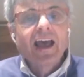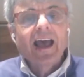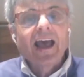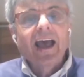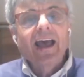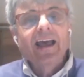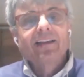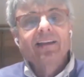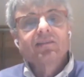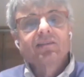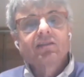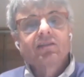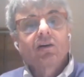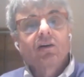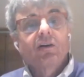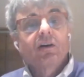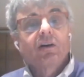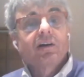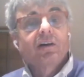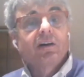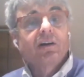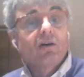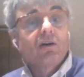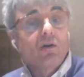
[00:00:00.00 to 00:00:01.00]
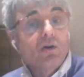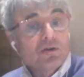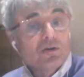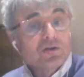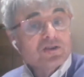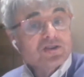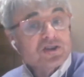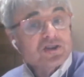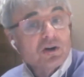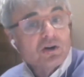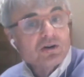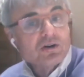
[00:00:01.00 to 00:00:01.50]
and
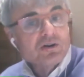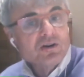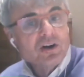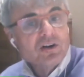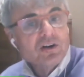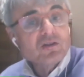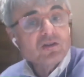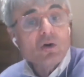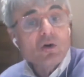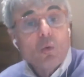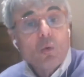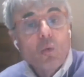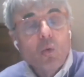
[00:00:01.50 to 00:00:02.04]
others are not?